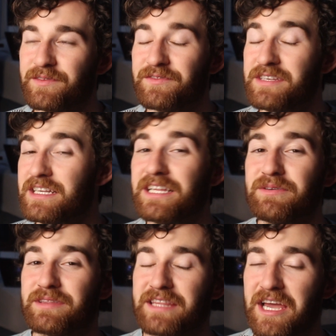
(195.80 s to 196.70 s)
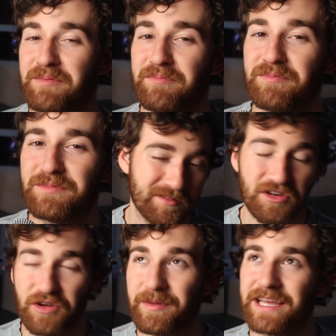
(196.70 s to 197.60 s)
of dealing with them, you
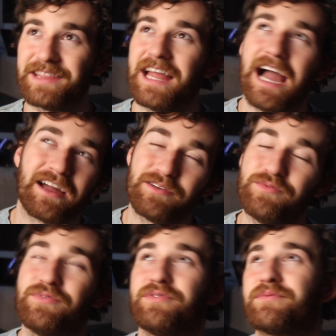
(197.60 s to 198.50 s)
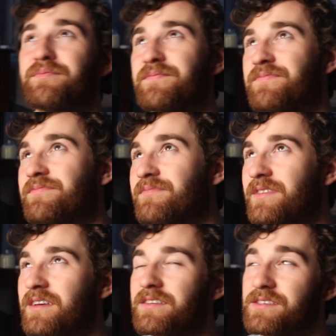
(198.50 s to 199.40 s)
know, my lack of
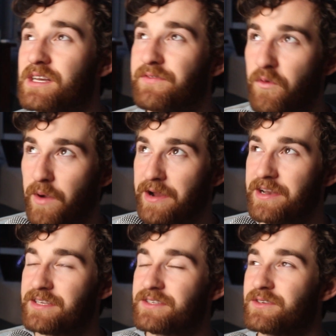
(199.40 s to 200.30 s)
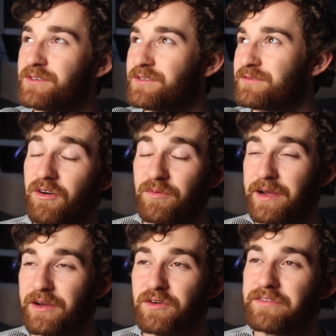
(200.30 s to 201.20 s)
self-awareness or or
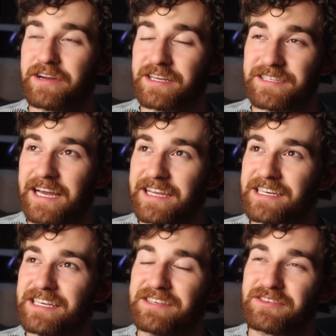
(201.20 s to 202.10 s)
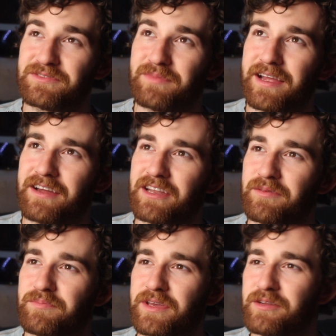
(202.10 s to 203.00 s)
my over anxieties or my
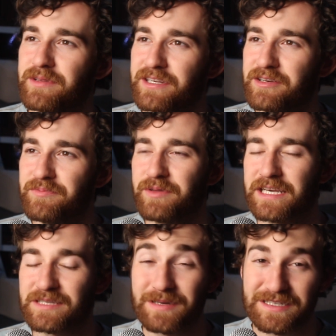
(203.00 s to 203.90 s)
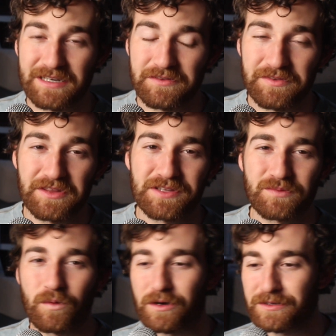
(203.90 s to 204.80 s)
inability to place myself in this
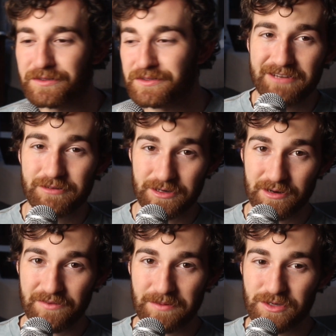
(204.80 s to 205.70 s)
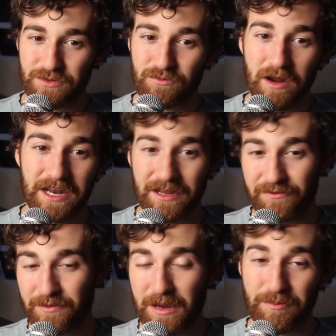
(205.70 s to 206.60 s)
world. I wonder if I'm just running
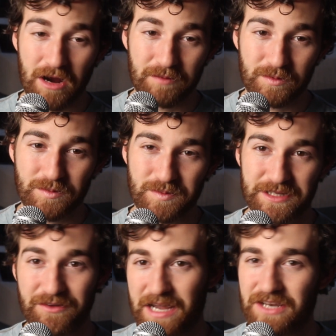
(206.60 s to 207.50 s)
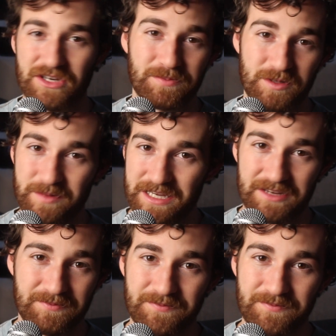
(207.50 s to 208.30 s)
from my problems but they'll catch up to me